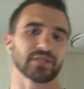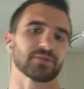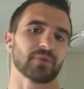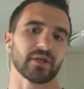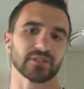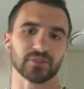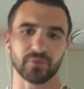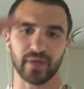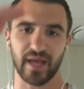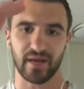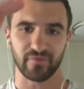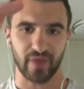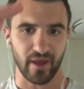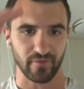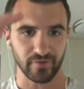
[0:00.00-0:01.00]
right? So we
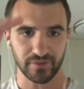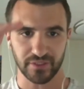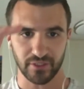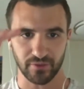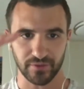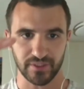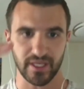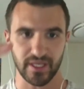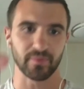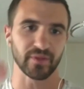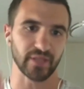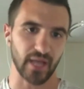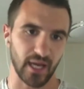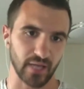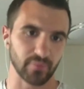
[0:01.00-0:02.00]
have every single step in
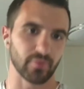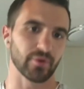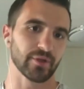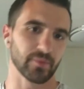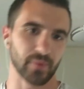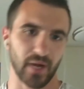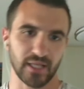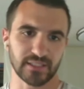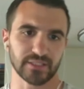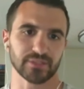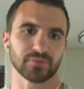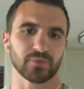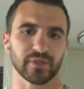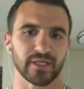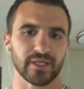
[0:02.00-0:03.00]
the onboarding
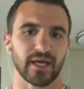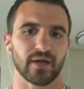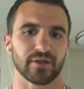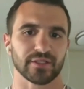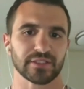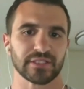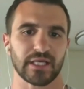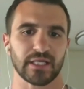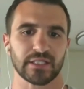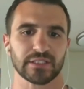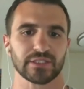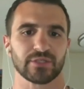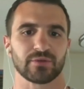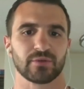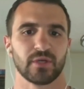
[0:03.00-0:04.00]
process written out in Asana.
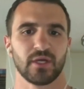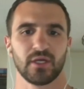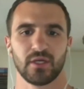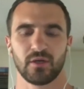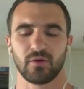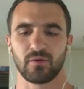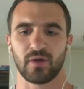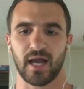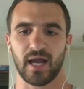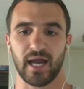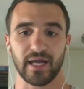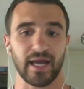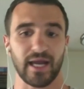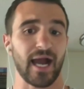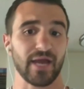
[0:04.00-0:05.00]
So
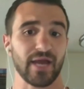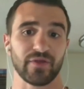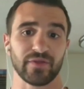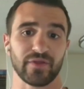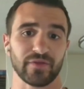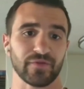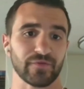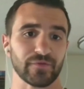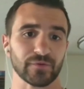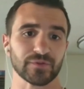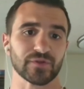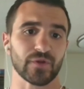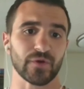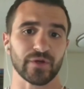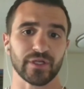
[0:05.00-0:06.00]
I think that the
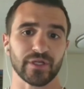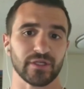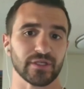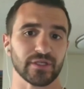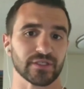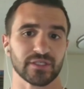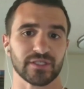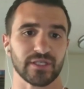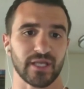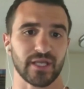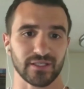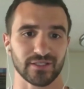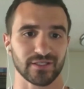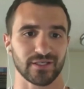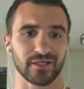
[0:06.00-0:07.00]
first 30 to 60
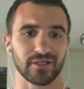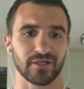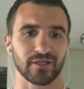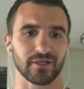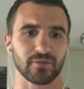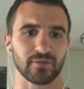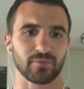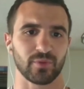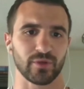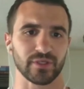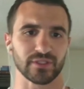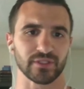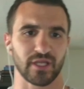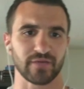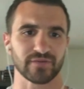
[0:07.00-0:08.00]
days in an
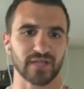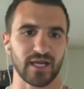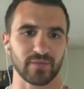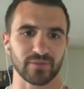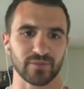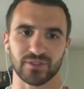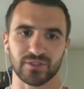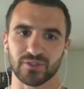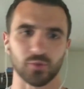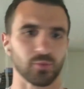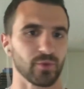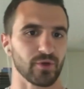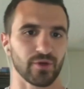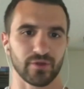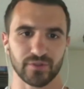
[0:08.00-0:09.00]
employee's lifetime is
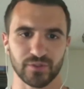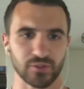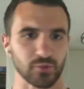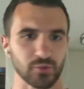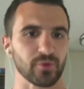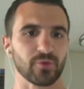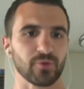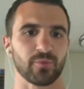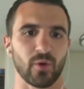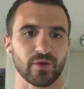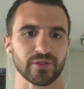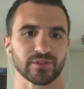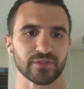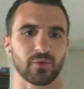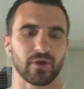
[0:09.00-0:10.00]
super, super
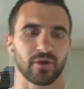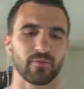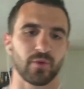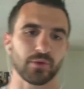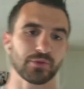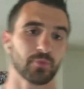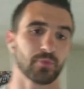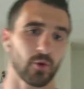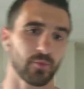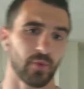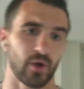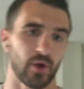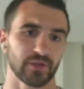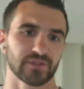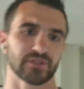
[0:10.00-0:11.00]
important. It's one of the most important
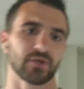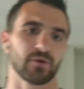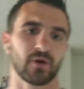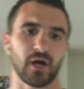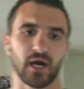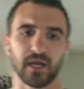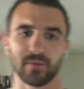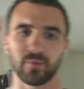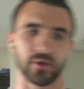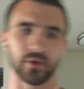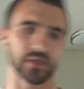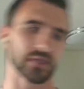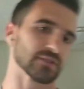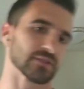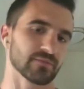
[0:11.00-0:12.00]
parts. So
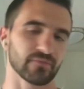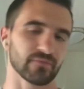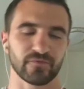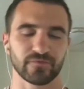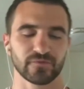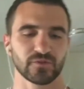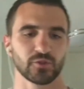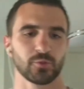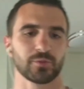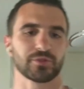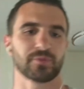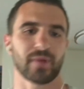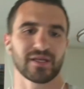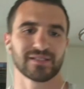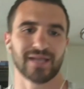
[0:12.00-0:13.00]
onboarding is super
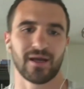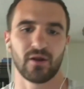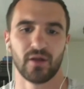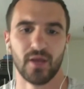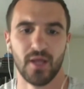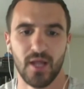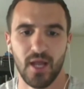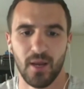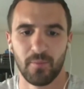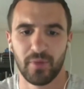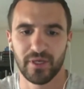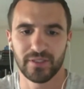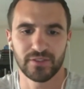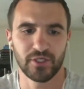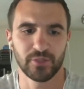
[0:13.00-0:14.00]
specced out.
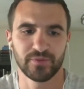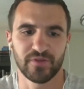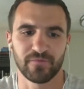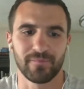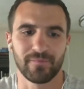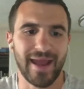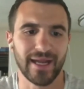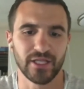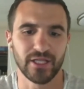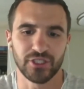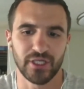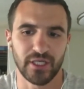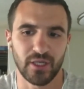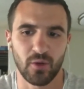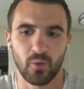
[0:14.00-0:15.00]
But in terms of
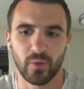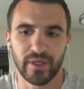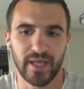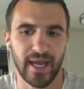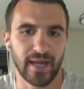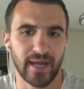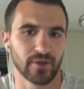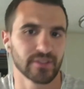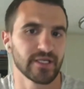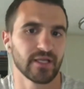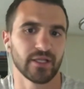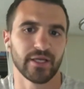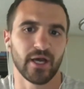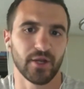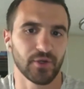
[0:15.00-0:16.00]
managing, we had our
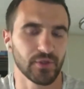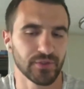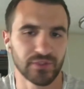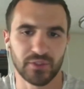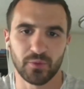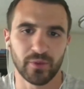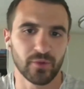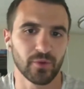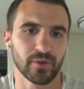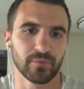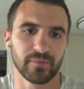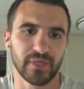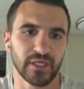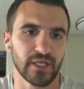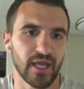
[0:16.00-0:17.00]
daily huddle. So we would
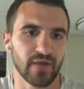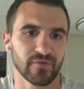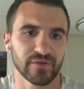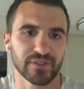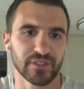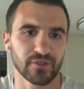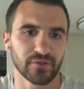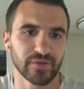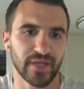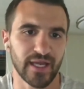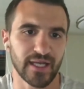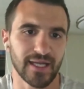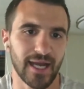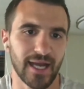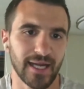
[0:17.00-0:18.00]
meet every single day
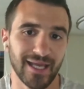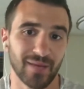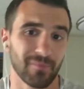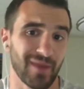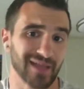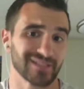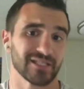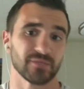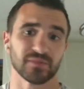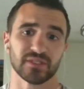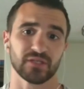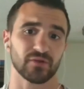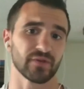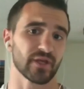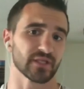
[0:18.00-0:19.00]
at 9 a.m. My team
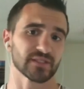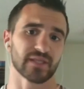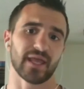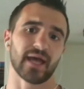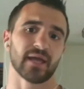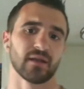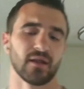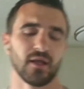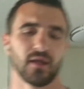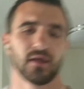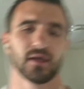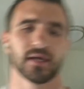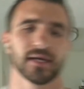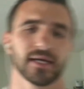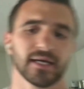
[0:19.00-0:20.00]
still does
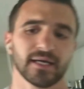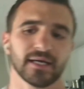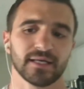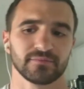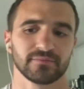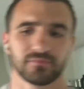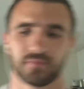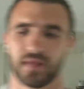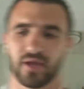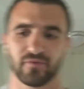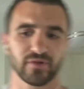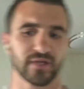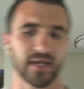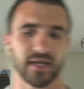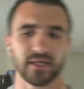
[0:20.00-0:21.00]
that
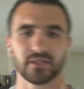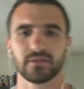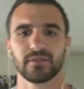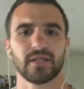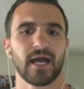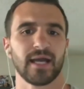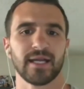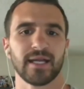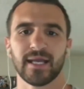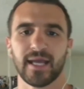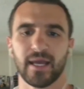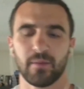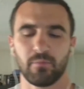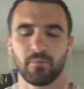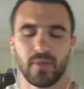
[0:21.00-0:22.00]
every day, 9
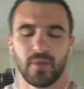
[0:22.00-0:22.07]
a.m.